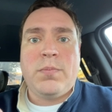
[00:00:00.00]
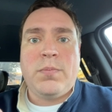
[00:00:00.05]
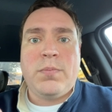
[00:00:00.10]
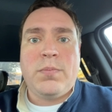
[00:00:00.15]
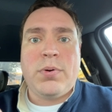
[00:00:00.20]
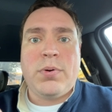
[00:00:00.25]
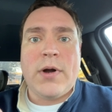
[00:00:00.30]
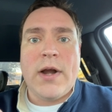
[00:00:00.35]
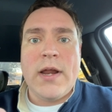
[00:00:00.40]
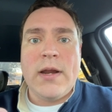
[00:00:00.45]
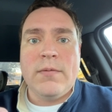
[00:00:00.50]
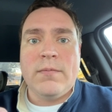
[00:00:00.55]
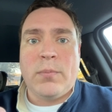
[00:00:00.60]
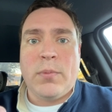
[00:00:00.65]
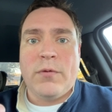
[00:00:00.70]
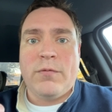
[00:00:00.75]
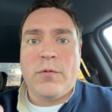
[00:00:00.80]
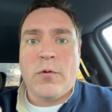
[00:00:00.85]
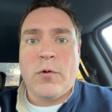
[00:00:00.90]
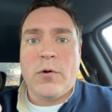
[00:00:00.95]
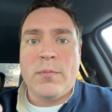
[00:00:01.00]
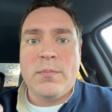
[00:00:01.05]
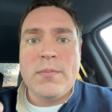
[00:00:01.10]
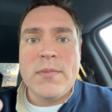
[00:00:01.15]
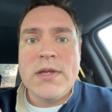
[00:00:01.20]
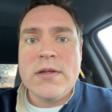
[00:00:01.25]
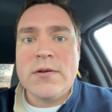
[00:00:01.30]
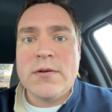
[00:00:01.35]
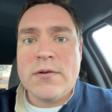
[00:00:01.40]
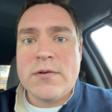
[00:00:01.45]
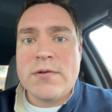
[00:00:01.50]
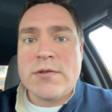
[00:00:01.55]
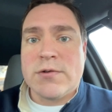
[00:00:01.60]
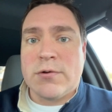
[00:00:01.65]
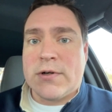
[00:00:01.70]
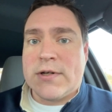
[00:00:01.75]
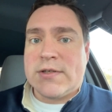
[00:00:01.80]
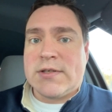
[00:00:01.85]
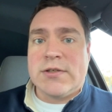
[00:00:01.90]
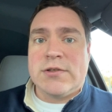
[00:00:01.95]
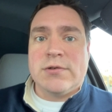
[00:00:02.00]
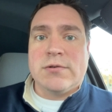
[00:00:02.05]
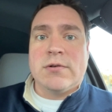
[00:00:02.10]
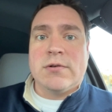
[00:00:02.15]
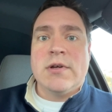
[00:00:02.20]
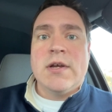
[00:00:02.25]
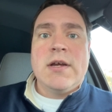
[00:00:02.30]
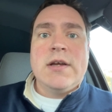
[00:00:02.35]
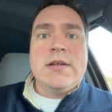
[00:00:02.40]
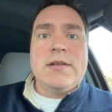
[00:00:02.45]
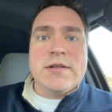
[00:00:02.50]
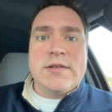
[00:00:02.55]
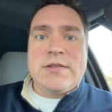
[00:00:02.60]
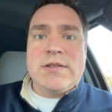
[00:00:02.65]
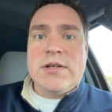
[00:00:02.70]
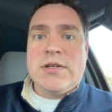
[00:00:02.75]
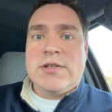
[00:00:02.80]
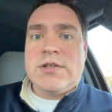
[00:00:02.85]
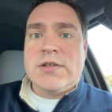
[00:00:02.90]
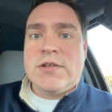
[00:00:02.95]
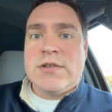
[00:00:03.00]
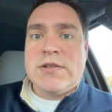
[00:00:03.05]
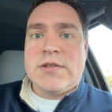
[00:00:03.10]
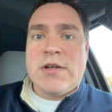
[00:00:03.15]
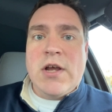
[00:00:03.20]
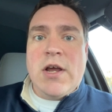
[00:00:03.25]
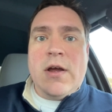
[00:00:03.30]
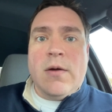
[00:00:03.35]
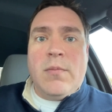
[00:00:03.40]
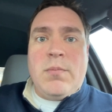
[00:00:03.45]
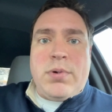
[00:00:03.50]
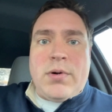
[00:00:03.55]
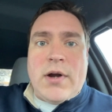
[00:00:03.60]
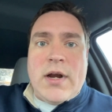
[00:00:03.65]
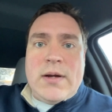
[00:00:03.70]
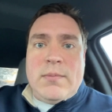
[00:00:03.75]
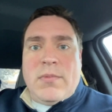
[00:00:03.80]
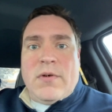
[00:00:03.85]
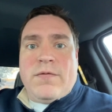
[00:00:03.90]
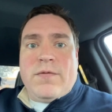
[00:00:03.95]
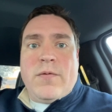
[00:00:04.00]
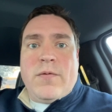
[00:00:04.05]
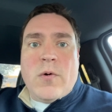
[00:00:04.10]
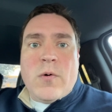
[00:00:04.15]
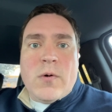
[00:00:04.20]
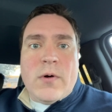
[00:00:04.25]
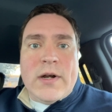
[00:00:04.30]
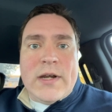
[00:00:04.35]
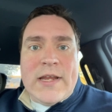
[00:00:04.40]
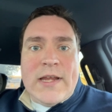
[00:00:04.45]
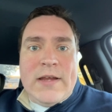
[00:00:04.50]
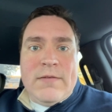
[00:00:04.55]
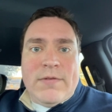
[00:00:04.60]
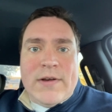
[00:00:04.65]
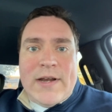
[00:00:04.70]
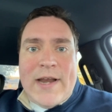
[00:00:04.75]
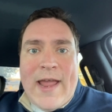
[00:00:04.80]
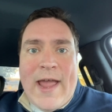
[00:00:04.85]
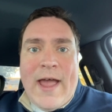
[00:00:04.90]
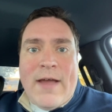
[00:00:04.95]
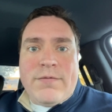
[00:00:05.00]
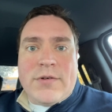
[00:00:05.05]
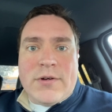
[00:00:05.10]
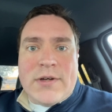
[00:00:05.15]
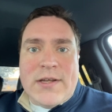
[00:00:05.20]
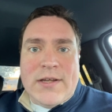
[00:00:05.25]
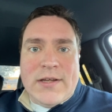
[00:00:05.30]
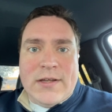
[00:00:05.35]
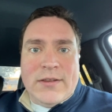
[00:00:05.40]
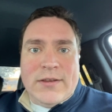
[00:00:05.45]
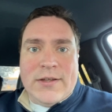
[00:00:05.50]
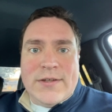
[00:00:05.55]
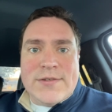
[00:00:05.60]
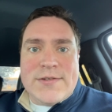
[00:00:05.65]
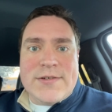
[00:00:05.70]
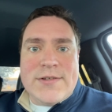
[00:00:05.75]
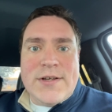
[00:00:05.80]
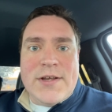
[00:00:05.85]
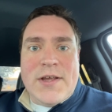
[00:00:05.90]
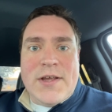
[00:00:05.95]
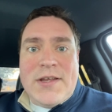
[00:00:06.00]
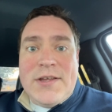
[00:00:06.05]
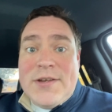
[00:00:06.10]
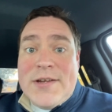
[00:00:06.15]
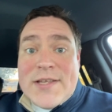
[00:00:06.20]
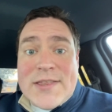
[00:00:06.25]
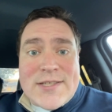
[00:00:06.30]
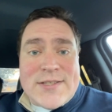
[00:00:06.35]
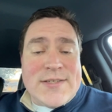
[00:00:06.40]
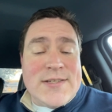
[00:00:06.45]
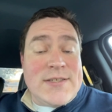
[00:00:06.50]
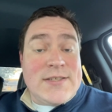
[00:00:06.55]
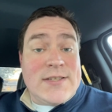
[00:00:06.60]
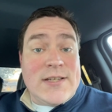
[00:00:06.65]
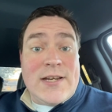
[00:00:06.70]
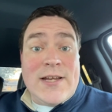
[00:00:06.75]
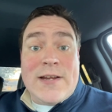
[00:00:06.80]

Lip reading: praying before meals or essential decisions, praying before and even after healings. You get the sense that he